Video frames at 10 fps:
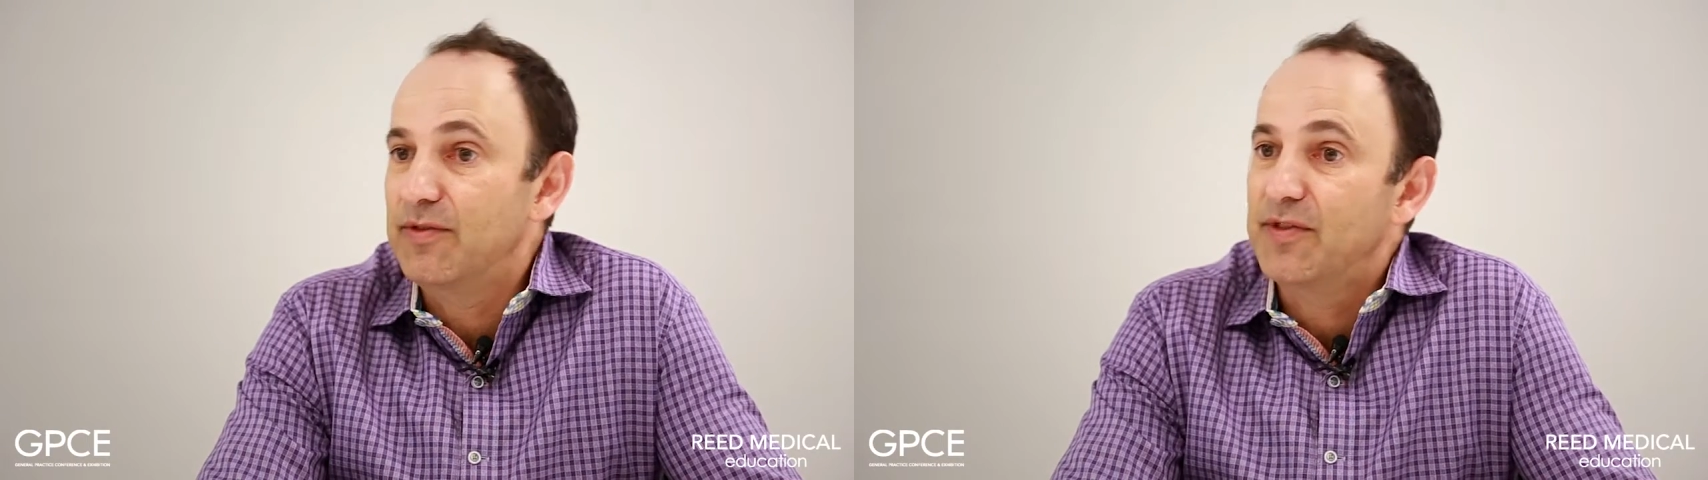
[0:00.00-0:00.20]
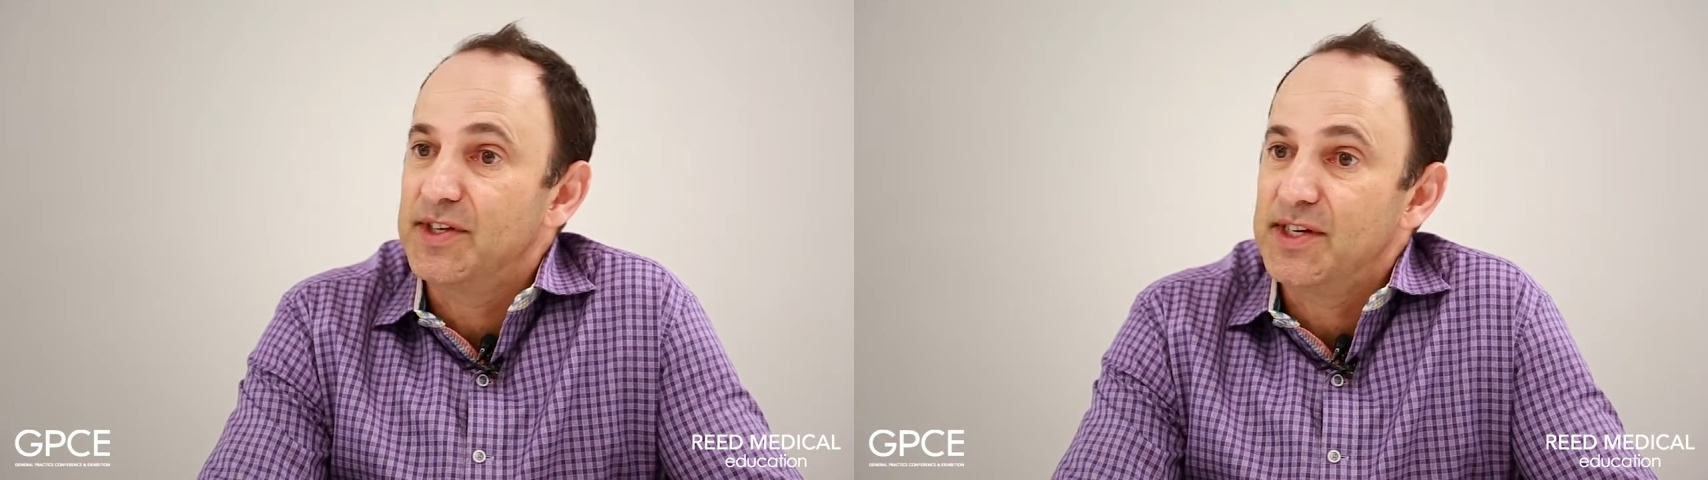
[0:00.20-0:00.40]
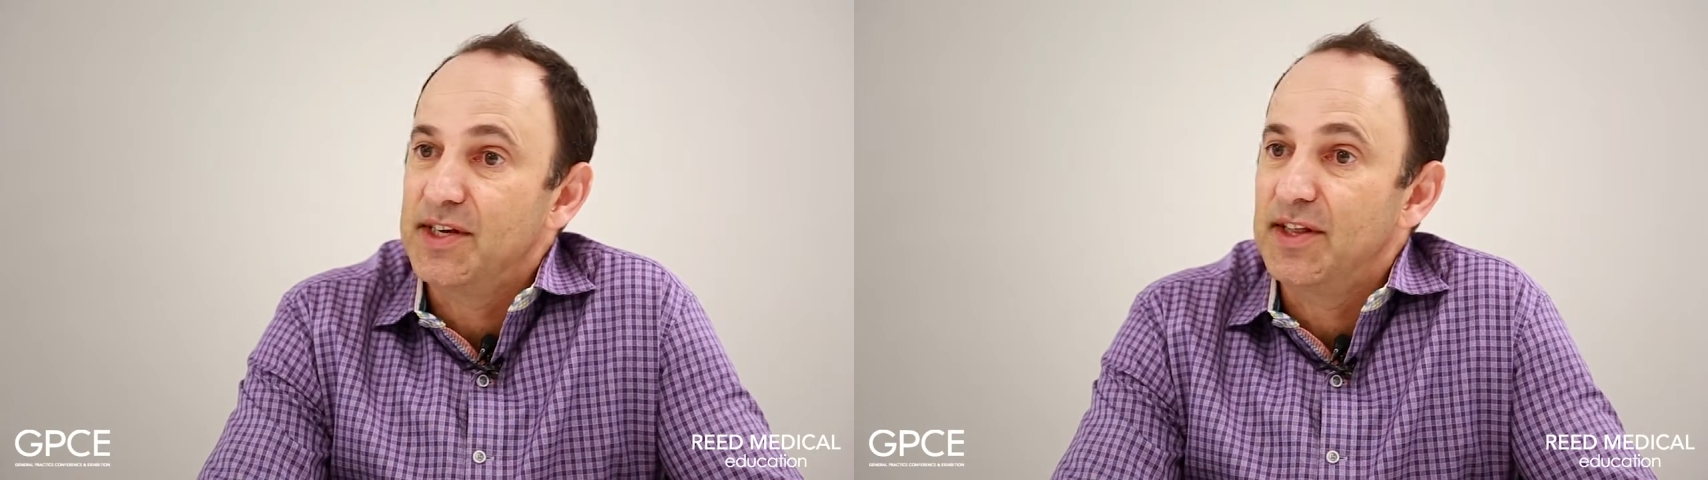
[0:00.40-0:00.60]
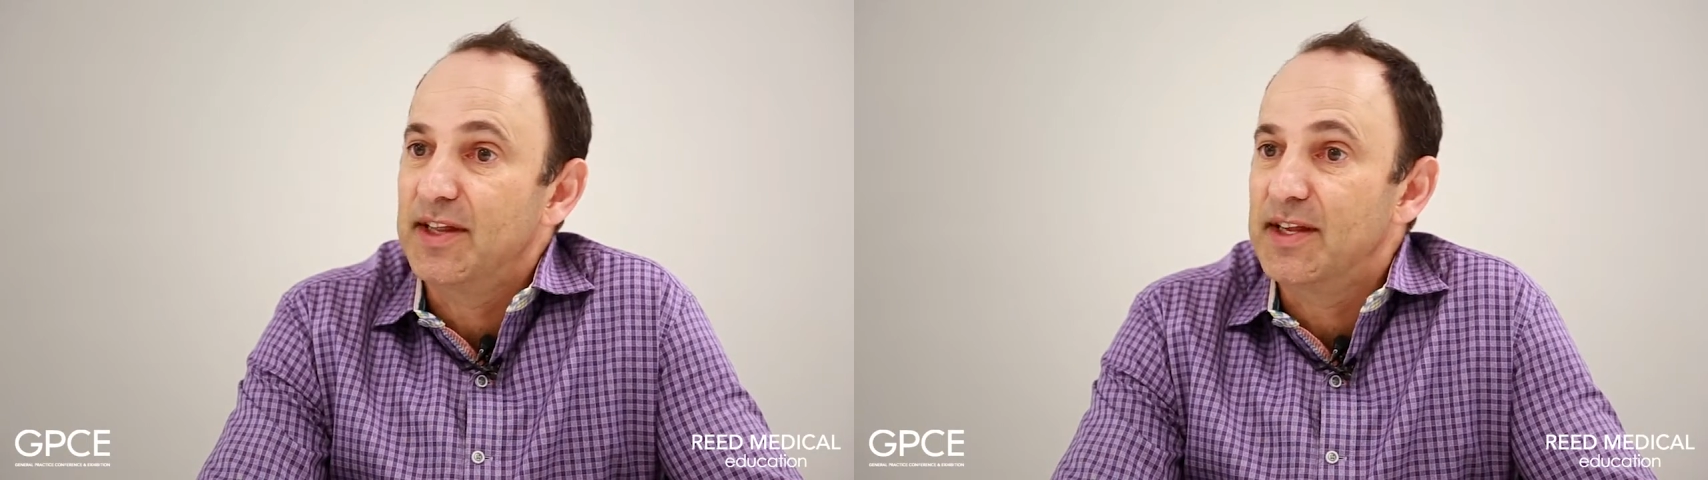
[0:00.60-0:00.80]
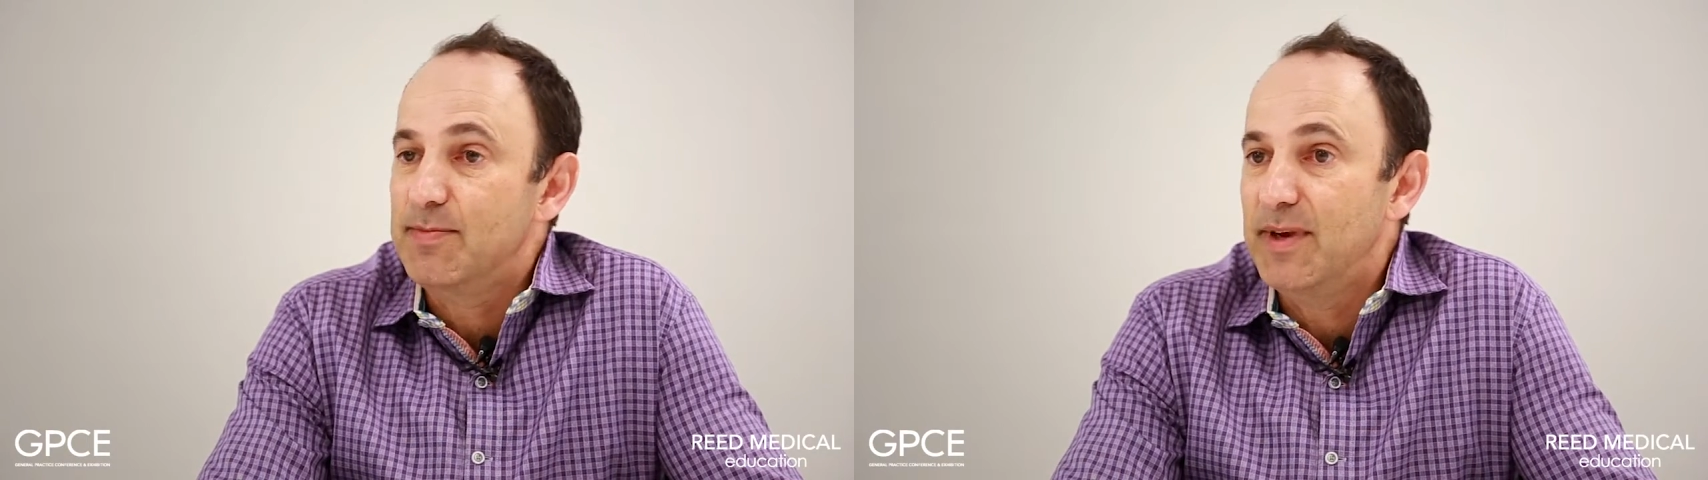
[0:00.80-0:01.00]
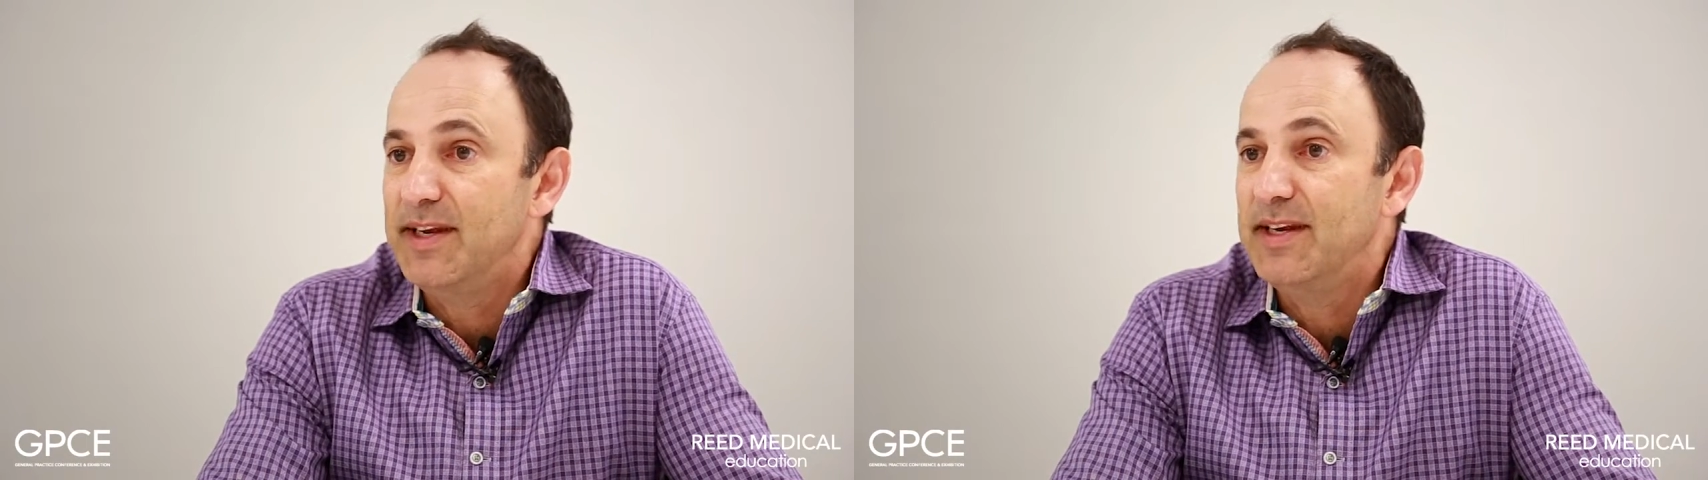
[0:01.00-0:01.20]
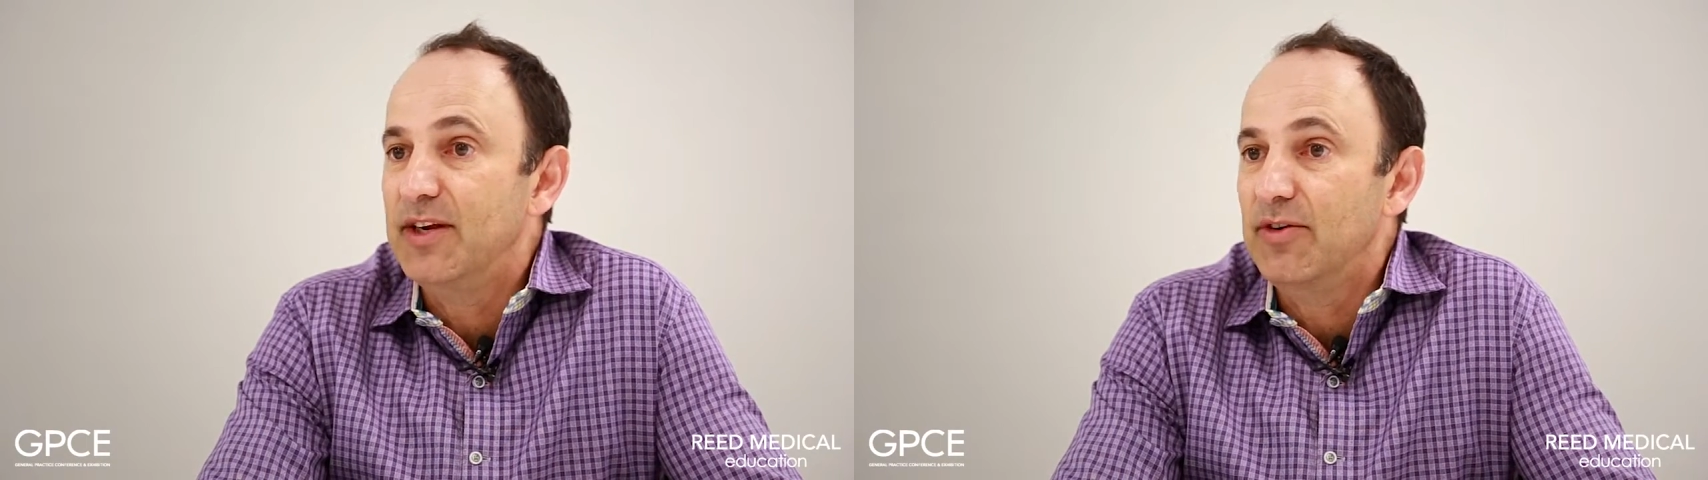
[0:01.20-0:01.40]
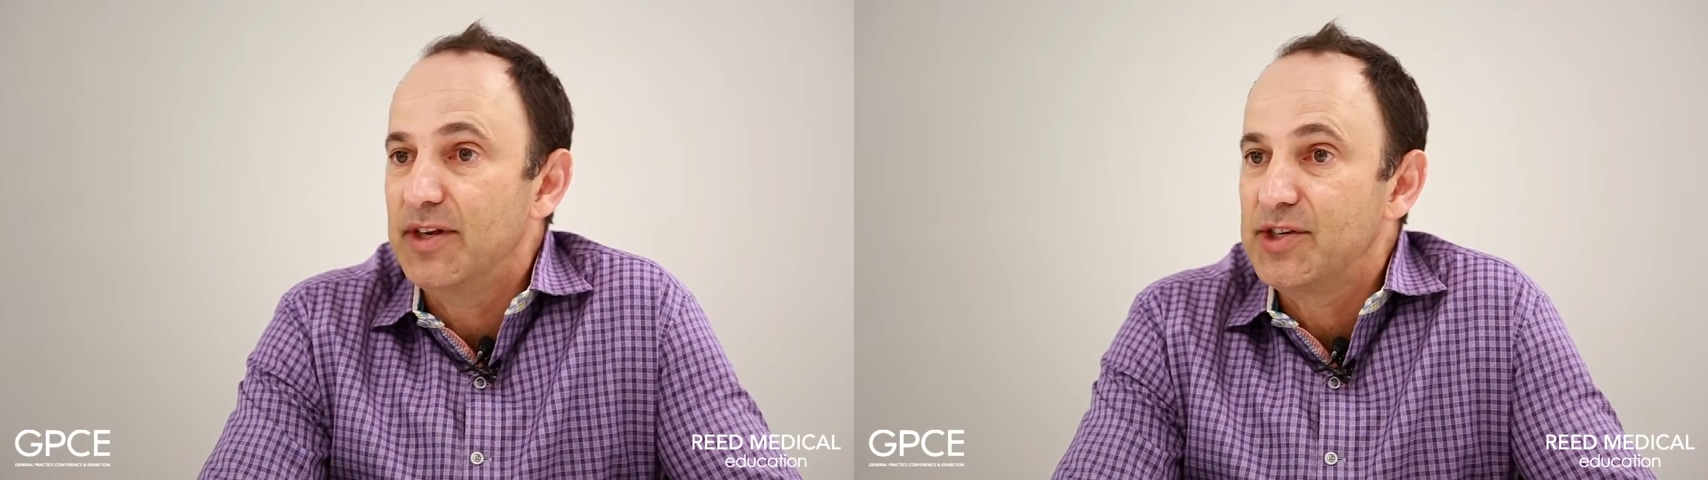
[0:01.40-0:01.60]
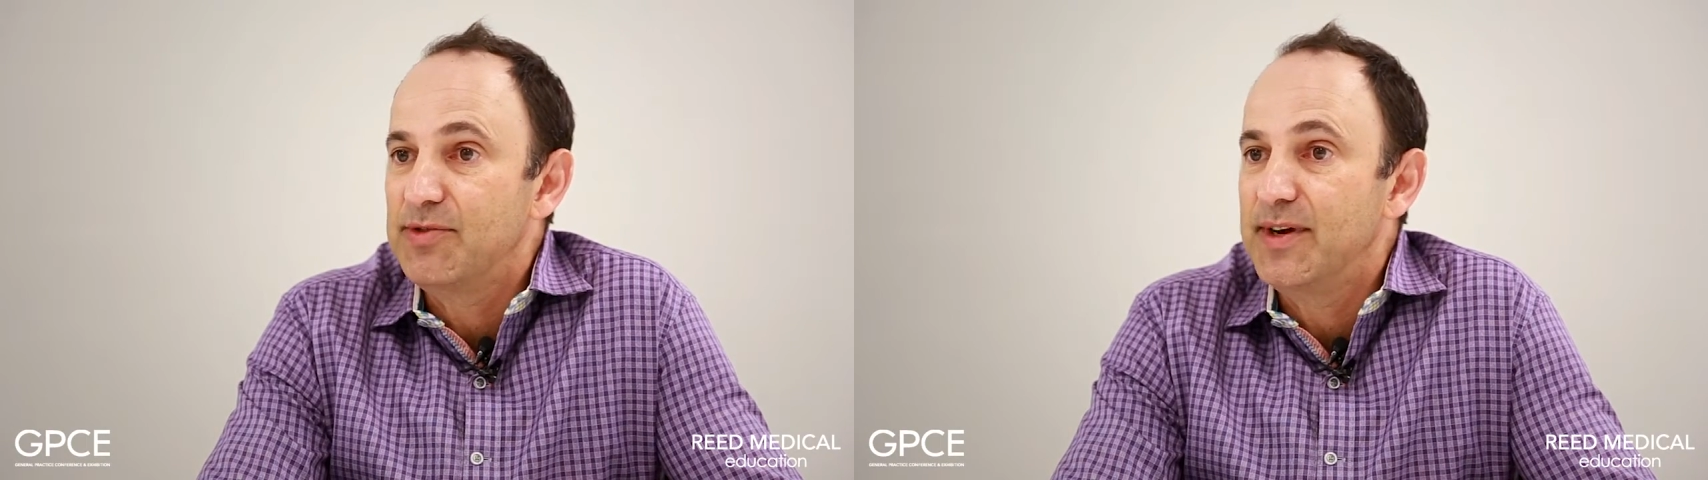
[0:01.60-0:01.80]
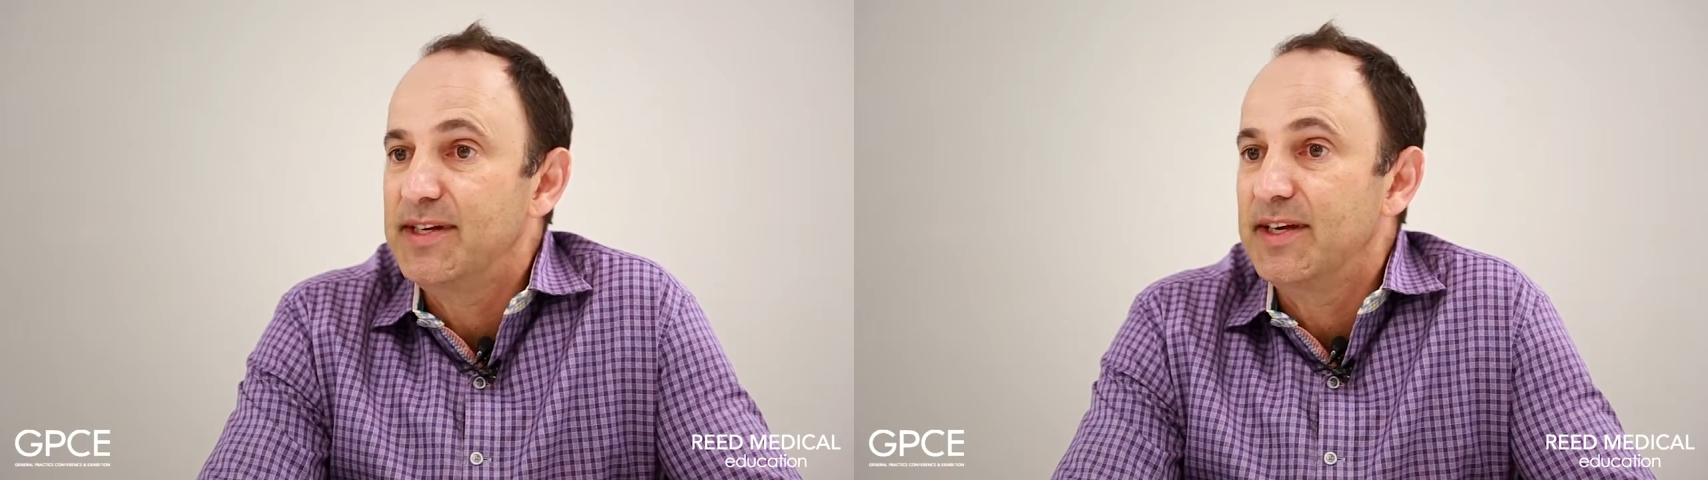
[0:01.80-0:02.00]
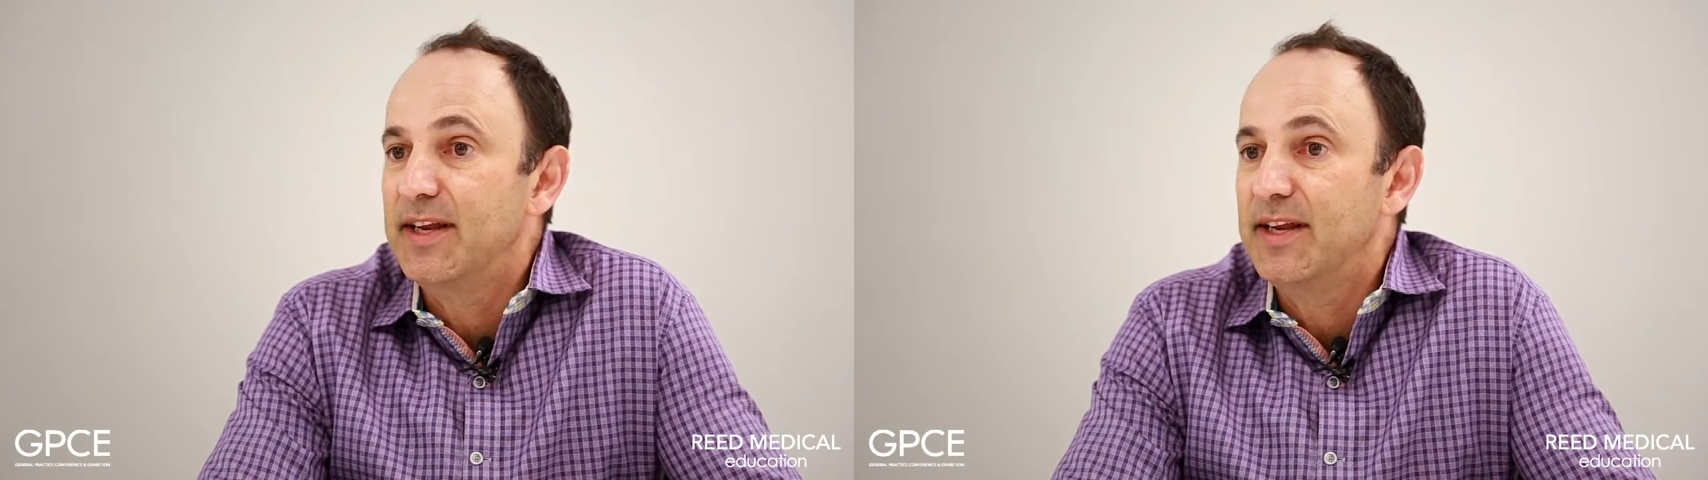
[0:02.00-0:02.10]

if there's anything that's bleeding or ulcerating,